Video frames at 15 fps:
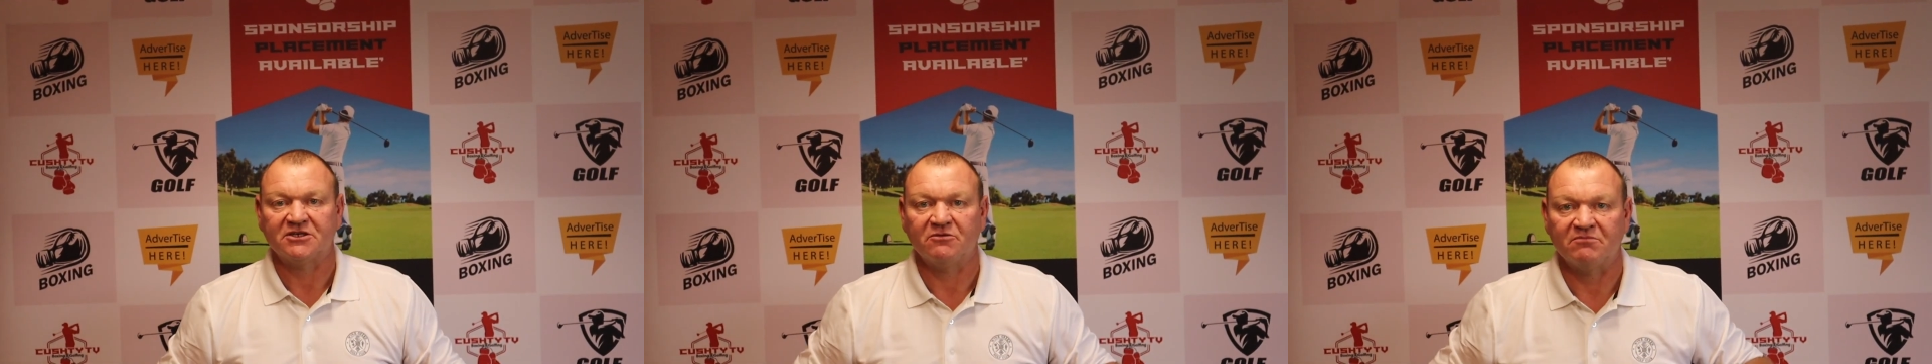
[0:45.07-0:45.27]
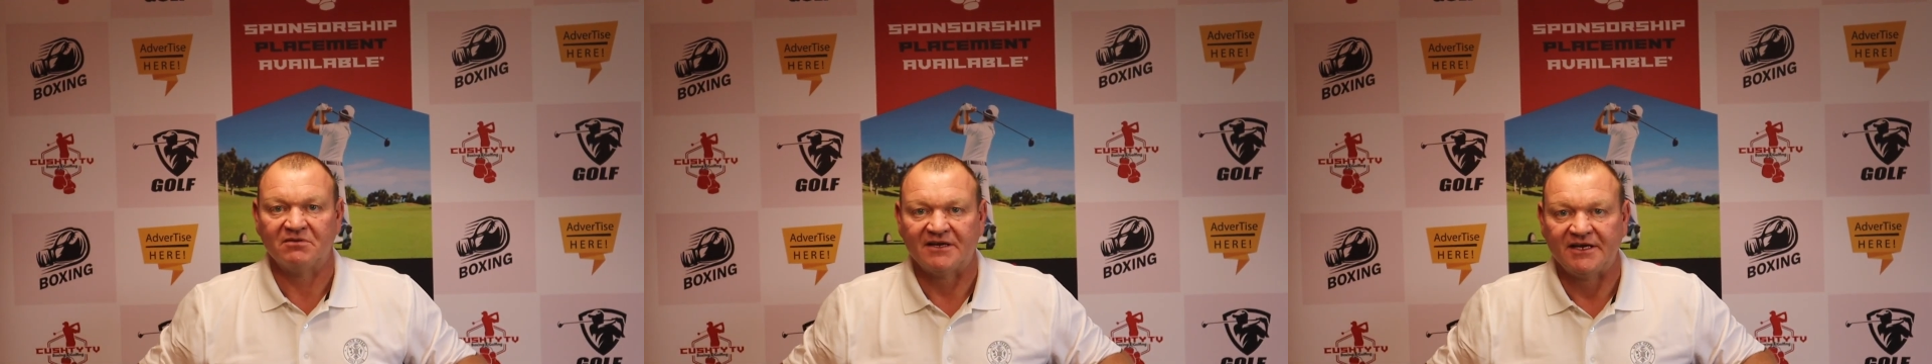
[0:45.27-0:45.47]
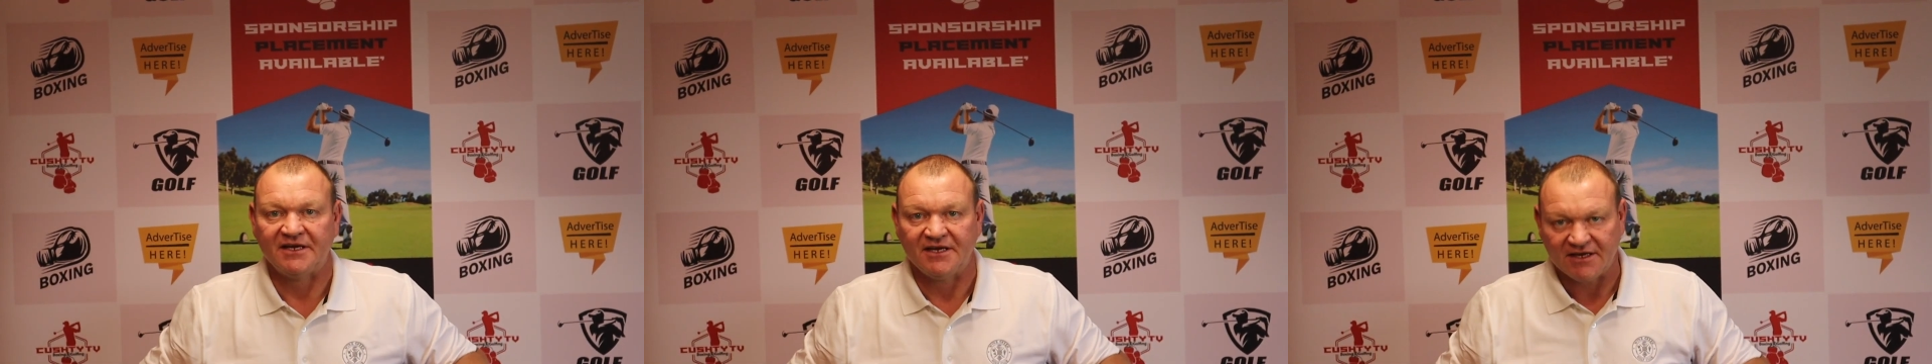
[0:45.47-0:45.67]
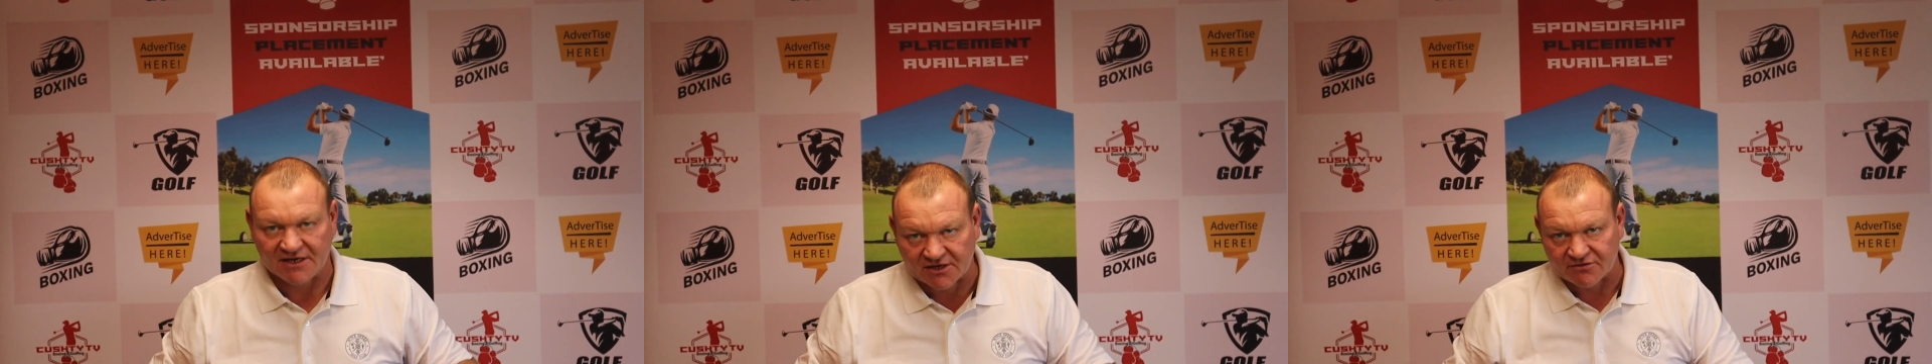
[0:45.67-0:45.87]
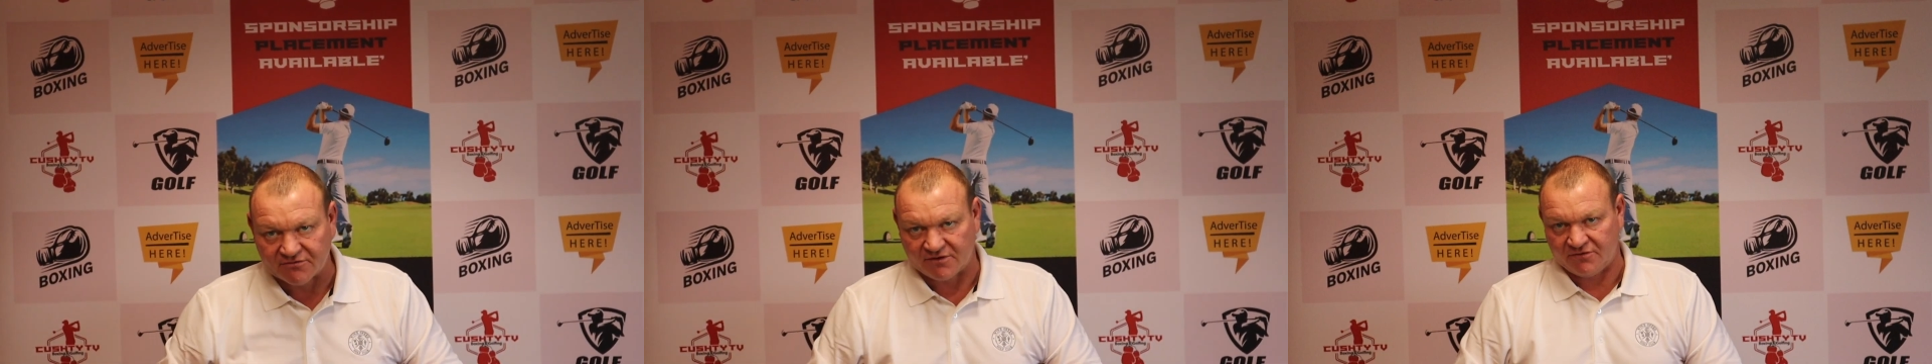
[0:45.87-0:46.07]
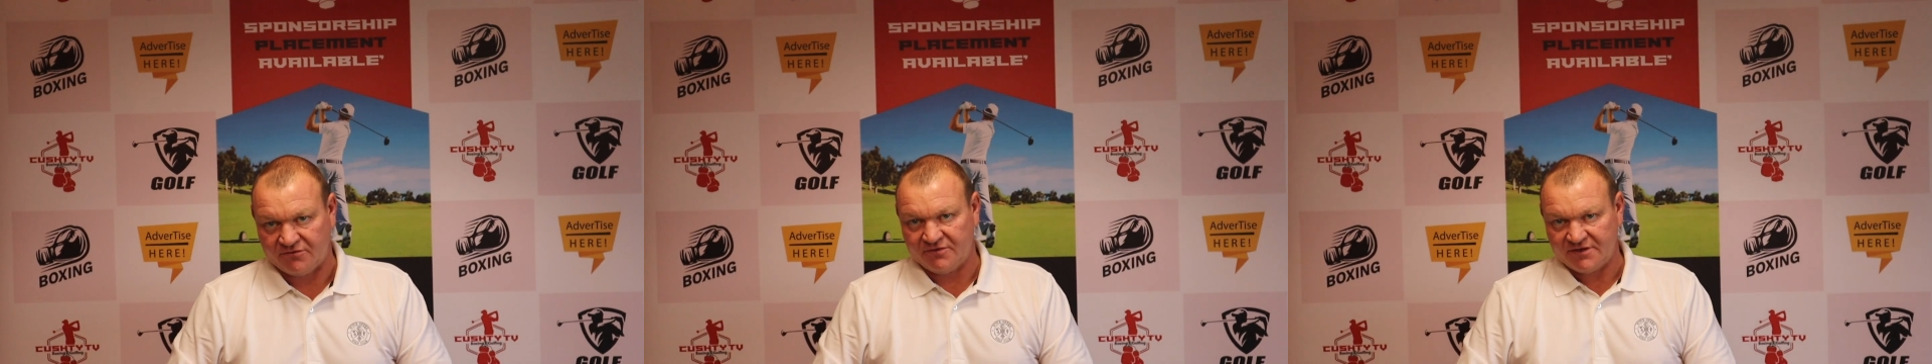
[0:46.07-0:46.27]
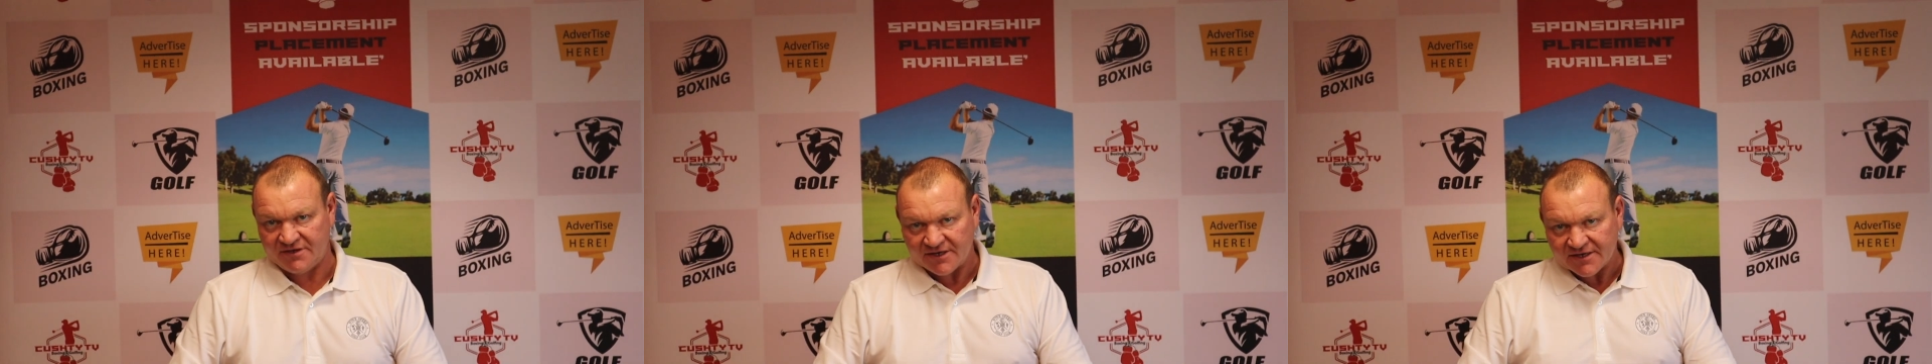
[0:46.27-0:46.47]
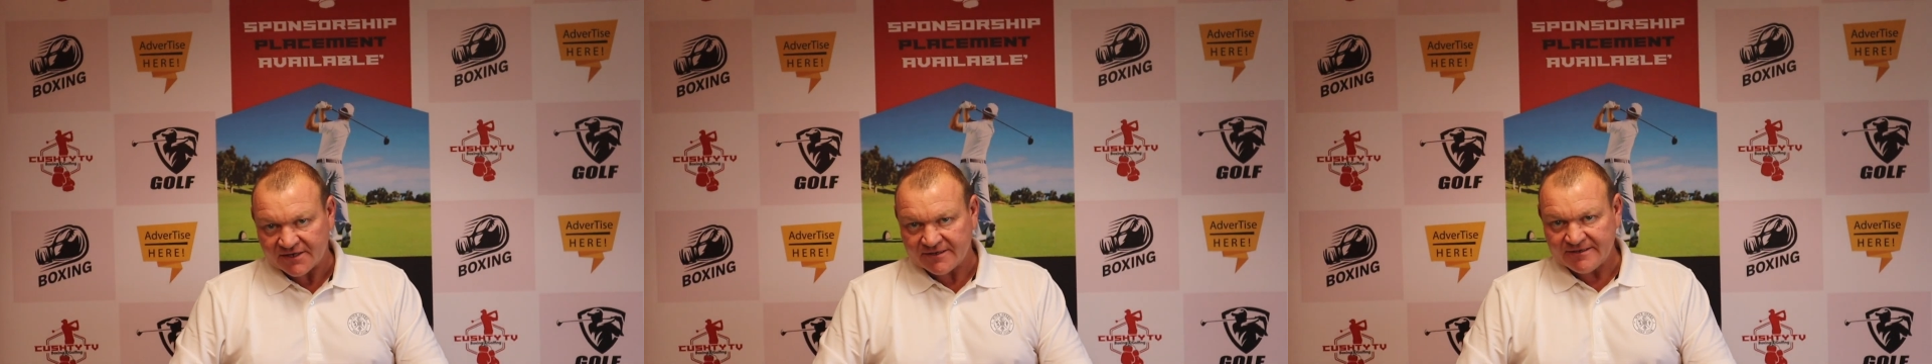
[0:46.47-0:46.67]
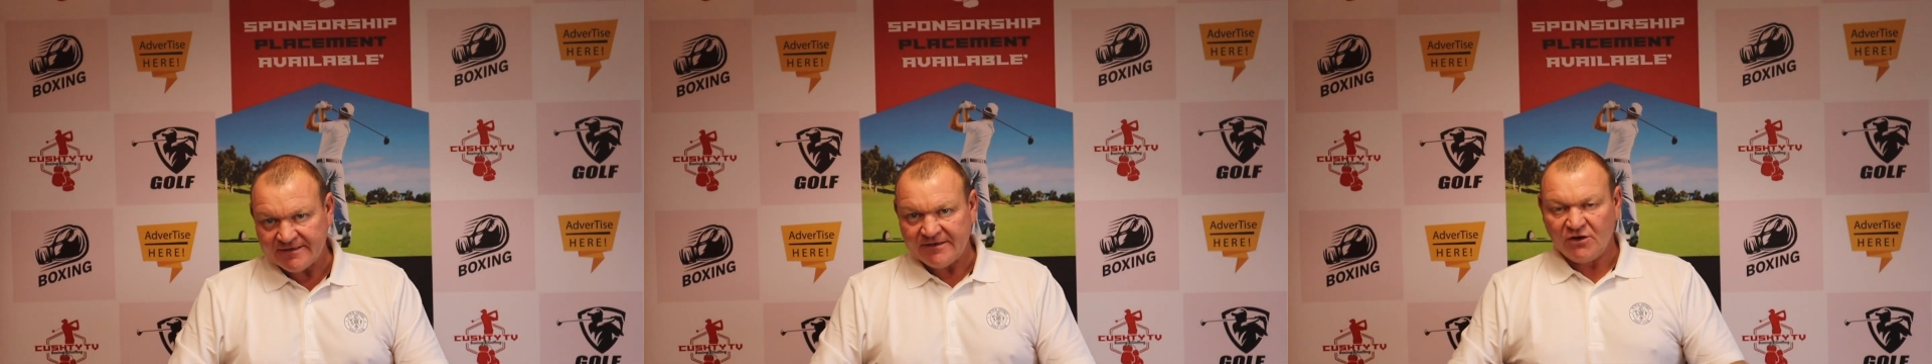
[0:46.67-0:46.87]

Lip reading: complete hero. Yeah?